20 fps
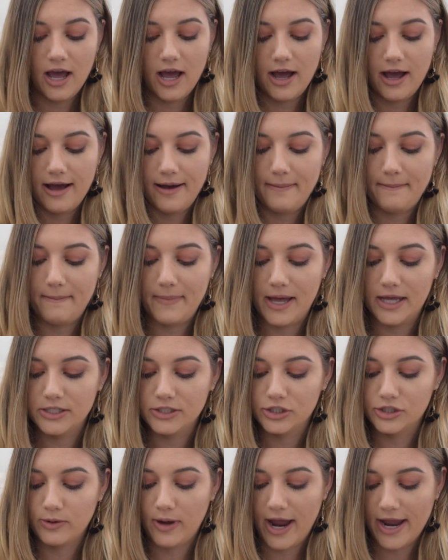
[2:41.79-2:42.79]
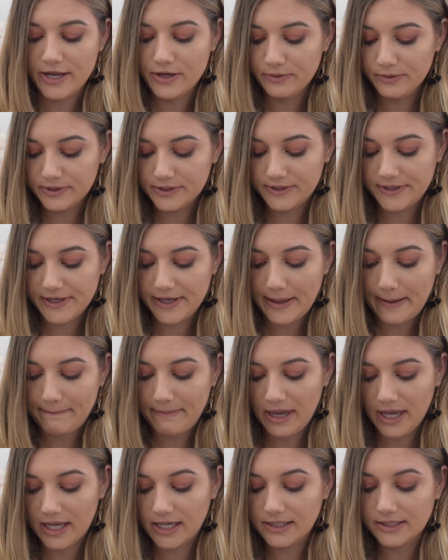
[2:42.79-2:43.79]
So I use the
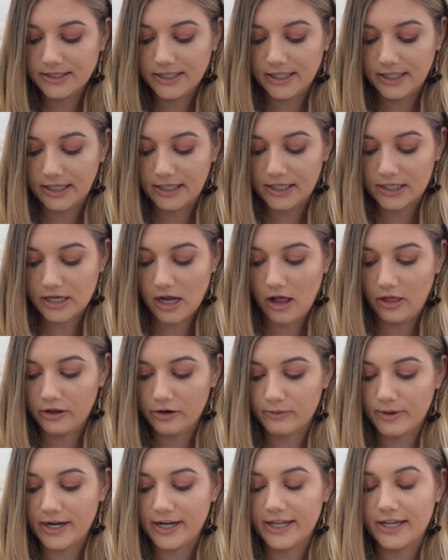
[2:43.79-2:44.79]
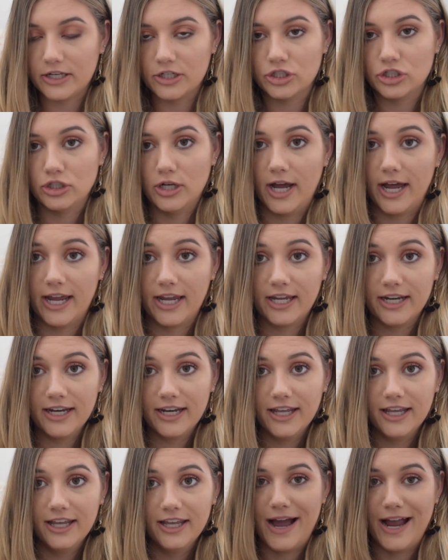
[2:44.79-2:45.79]
Pantene Color Radiant
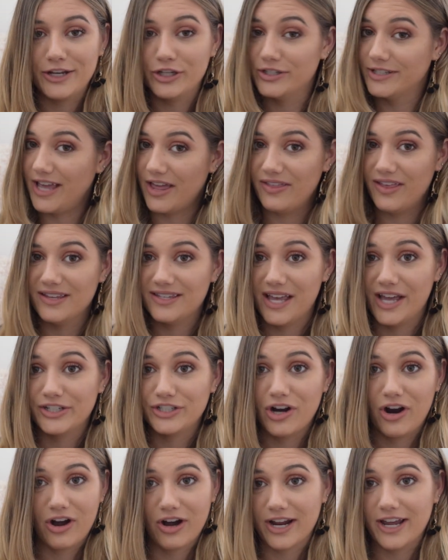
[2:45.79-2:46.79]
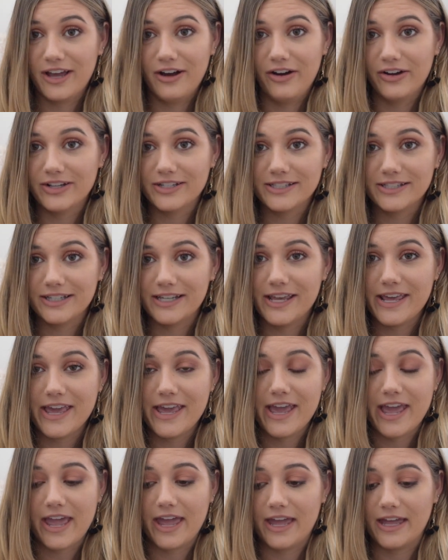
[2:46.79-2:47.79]
Shine. I just get this at Target
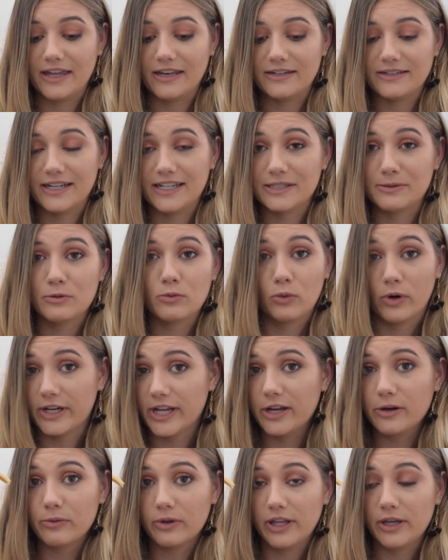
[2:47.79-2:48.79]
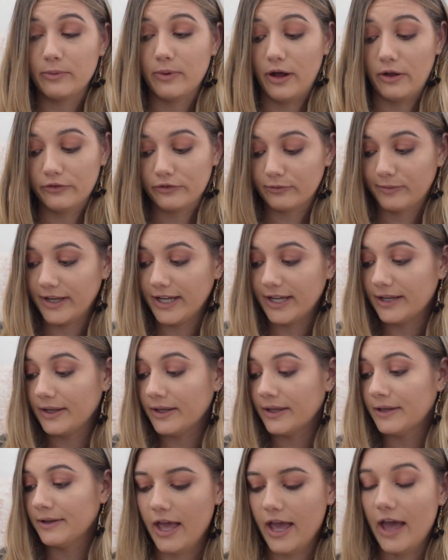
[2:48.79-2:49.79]
honestly, and it's been working really well for me.
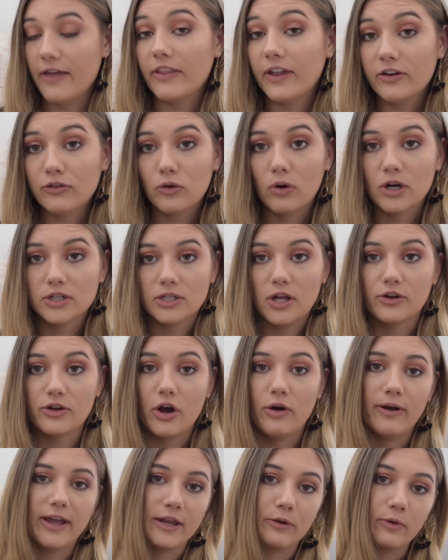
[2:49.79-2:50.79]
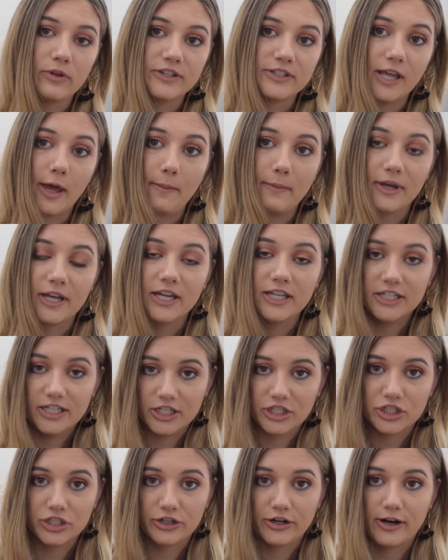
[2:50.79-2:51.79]
And then of course I'll go in with some
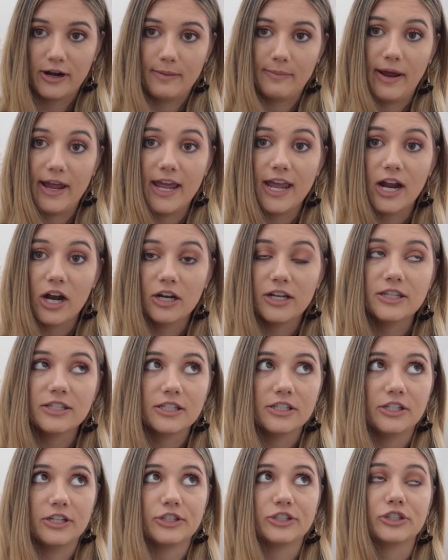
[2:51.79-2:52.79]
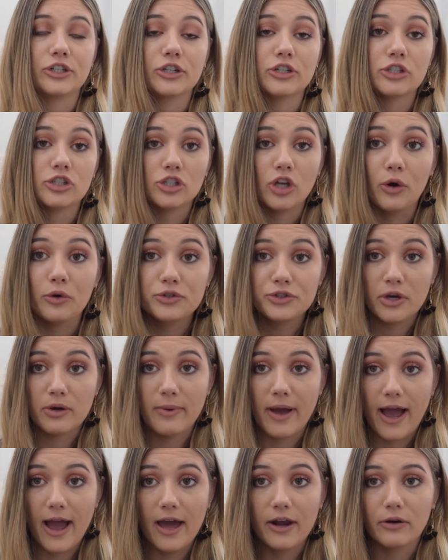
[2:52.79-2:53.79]
conditioner. My hair needs conditioner so
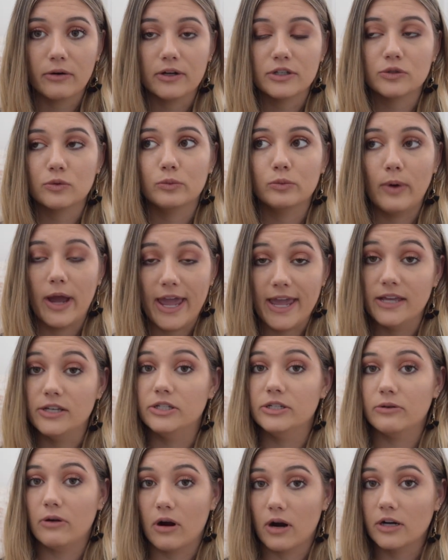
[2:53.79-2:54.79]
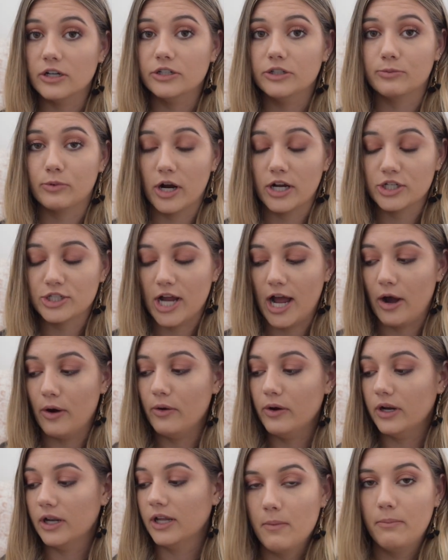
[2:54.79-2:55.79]
bad, or it's way too hard to brush
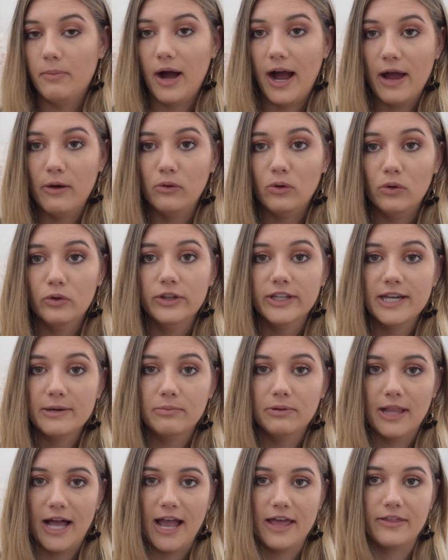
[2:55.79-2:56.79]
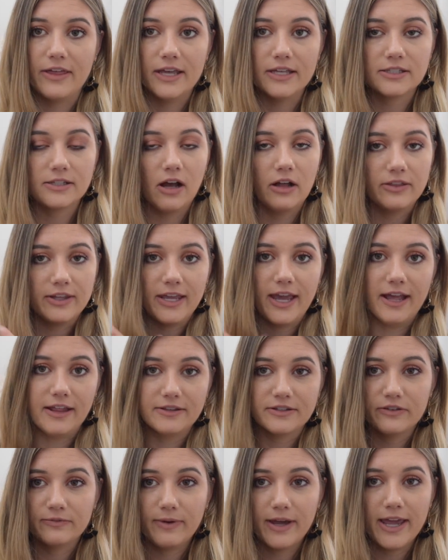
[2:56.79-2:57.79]
out. But I will only apply this on the
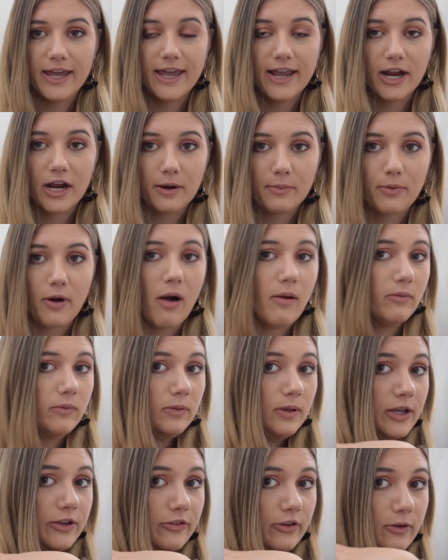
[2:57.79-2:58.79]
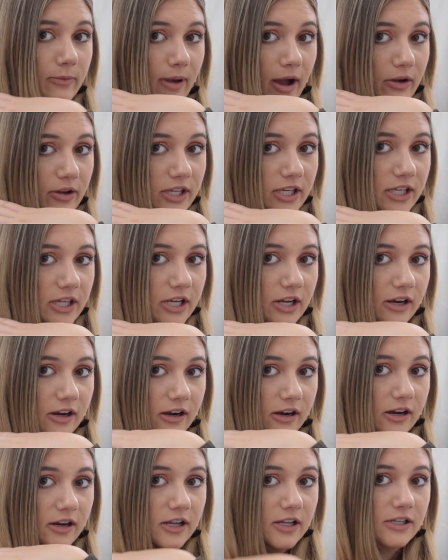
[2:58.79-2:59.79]
ends of my hair, probably from about
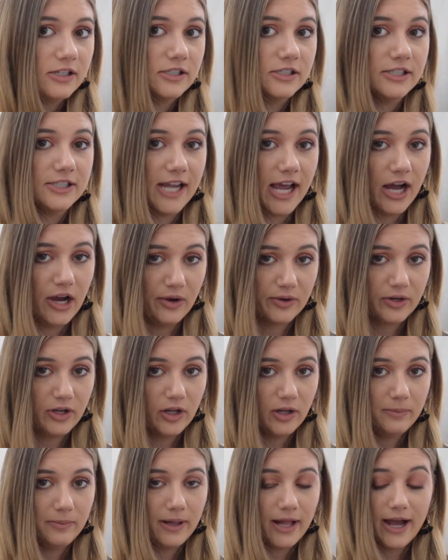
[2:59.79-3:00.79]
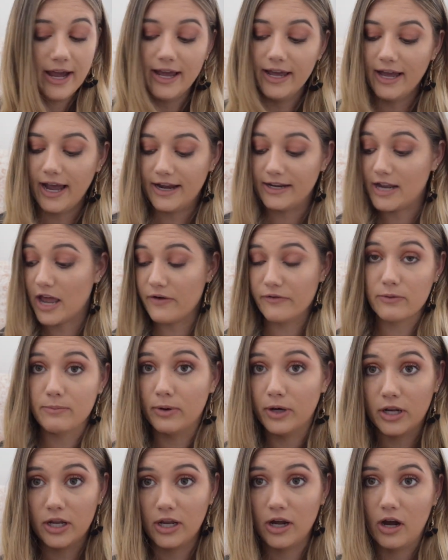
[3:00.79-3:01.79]
here down I'll apply it. I never
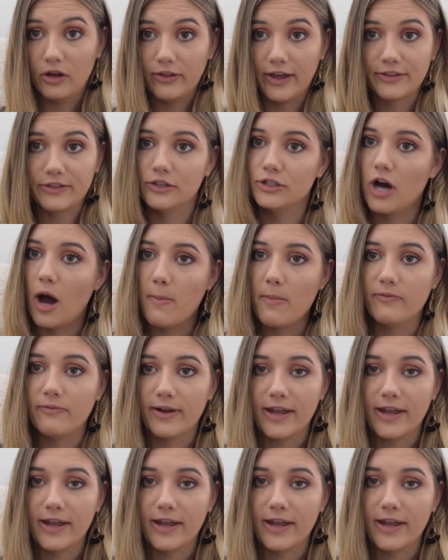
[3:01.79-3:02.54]
put it on like the top of